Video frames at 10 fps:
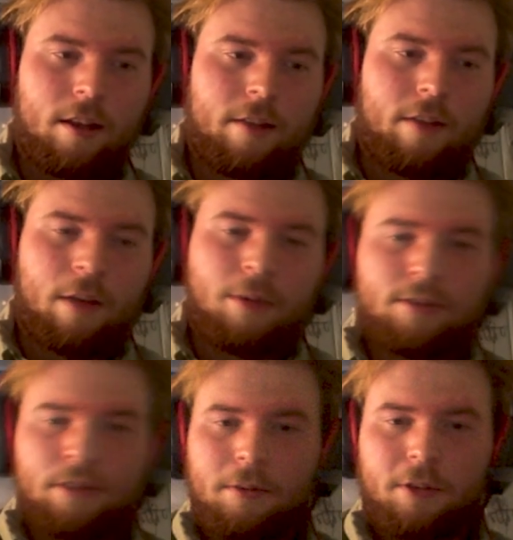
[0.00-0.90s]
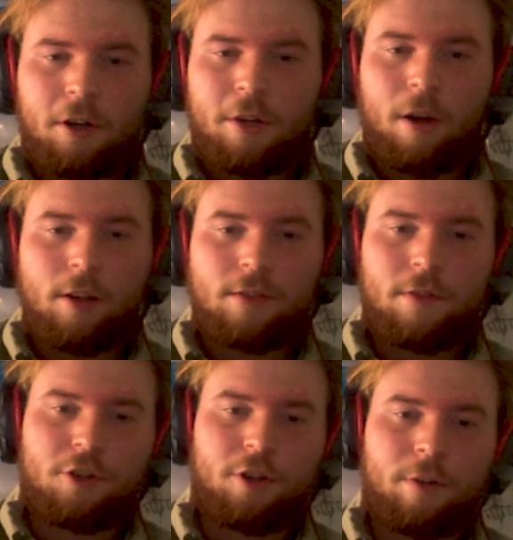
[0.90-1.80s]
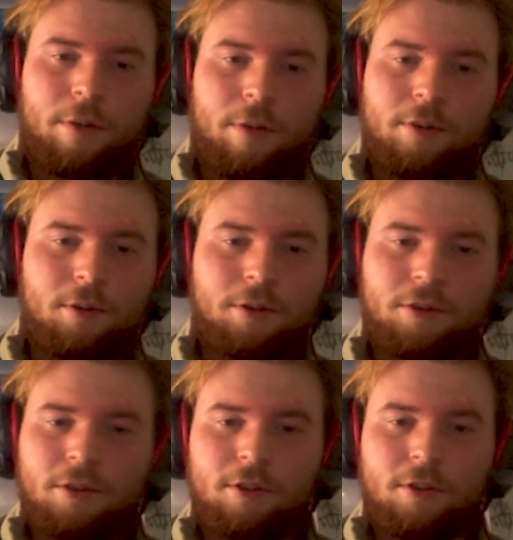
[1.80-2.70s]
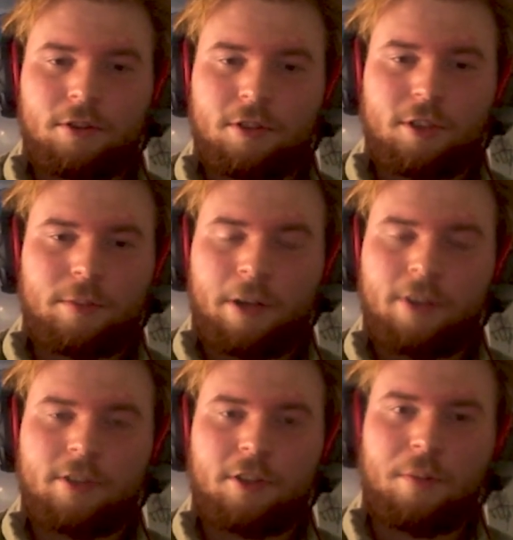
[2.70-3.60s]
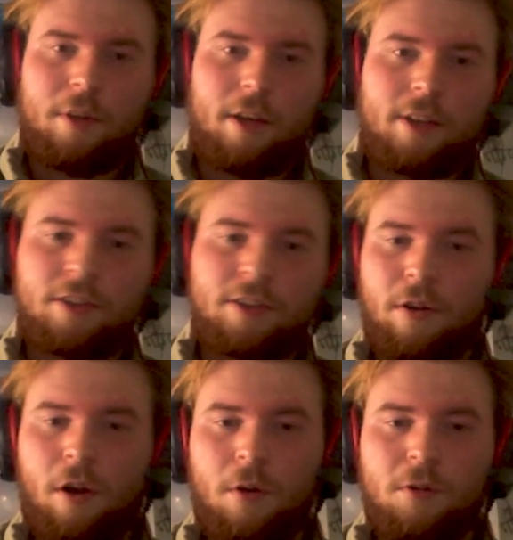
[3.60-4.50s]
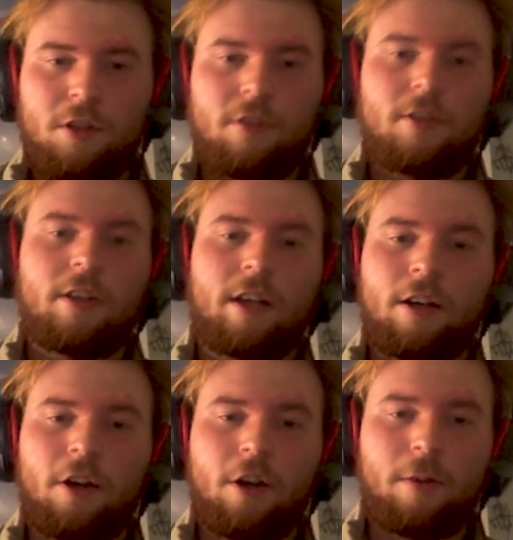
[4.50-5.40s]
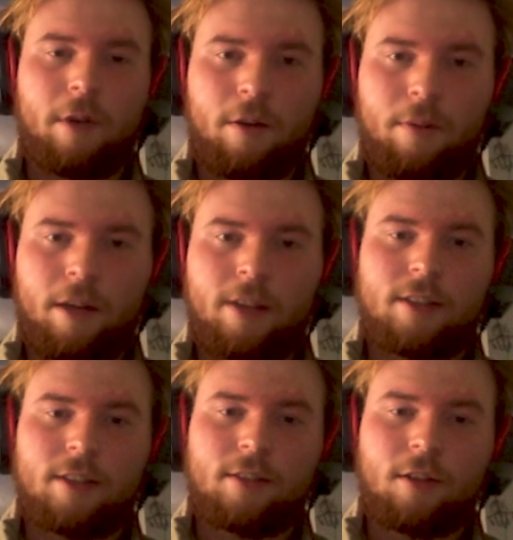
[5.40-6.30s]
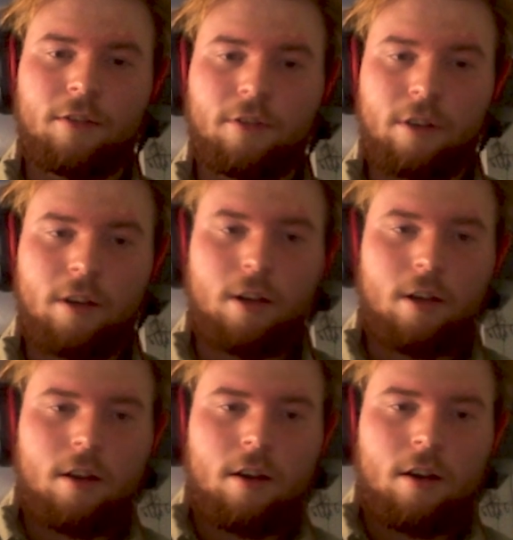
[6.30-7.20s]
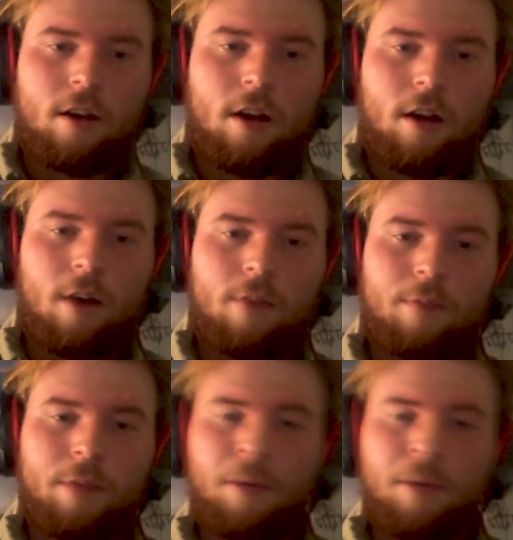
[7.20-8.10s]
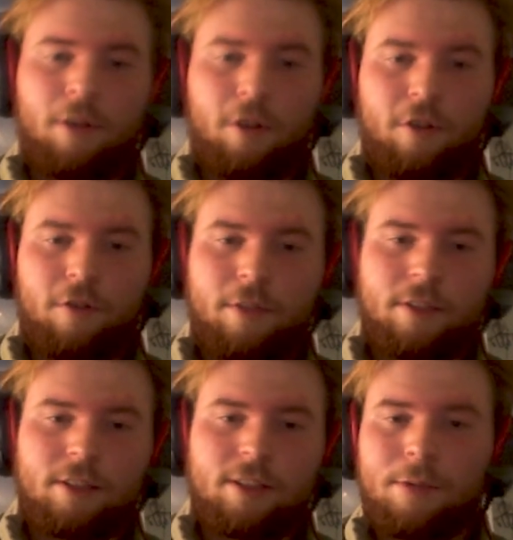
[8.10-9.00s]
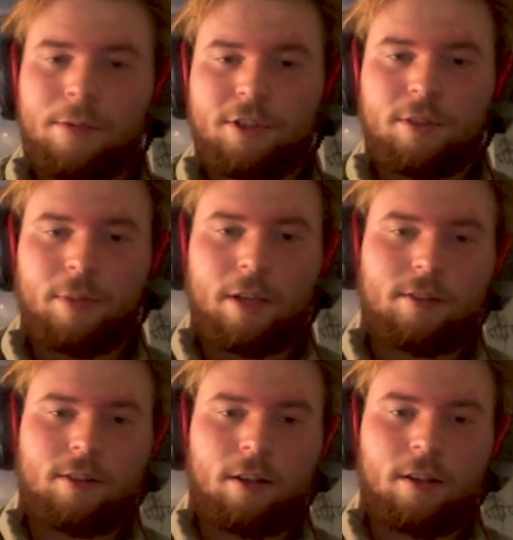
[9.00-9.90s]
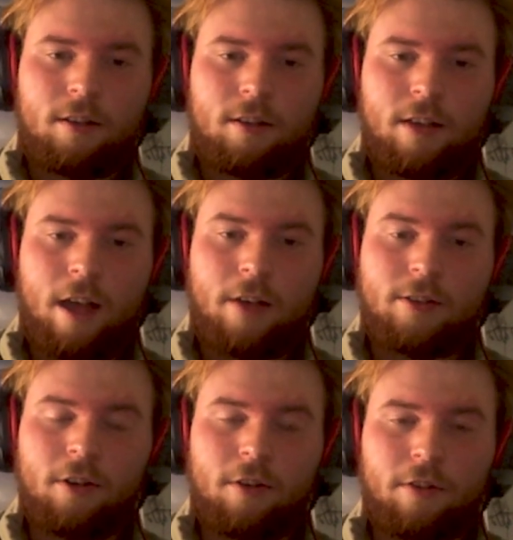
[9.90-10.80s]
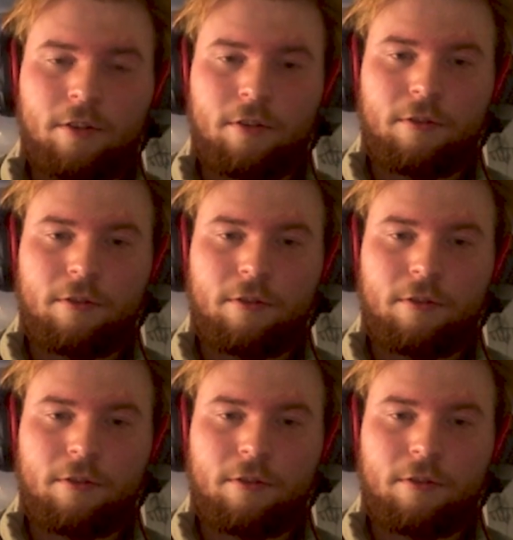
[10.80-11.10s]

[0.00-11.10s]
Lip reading: it was only part of the trip. It was also to just experience a new place, a new culture, and learn about a place that's often people have a lot of misconceptions about. So yeah, it's a lot of different